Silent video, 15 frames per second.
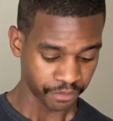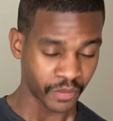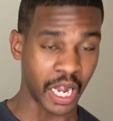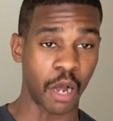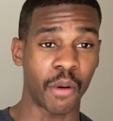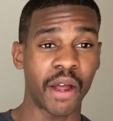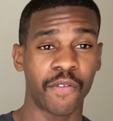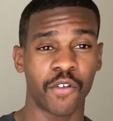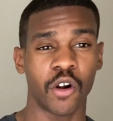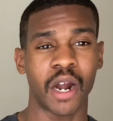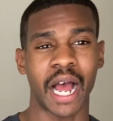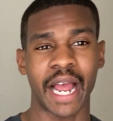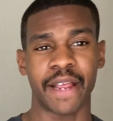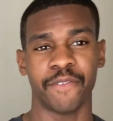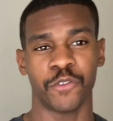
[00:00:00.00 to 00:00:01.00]
However,
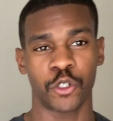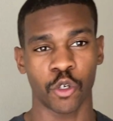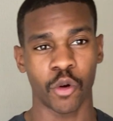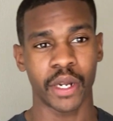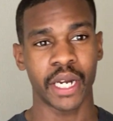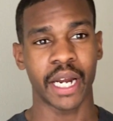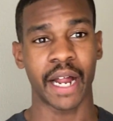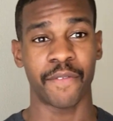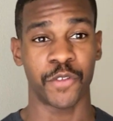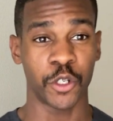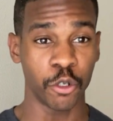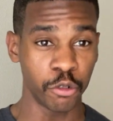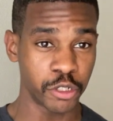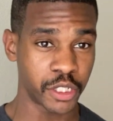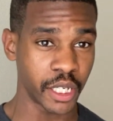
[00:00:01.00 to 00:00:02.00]
I enjoyed it. I've
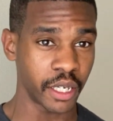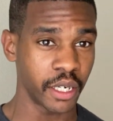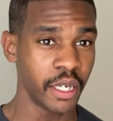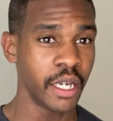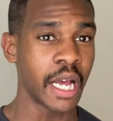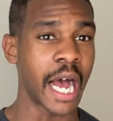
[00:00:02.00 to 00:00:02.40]
used it.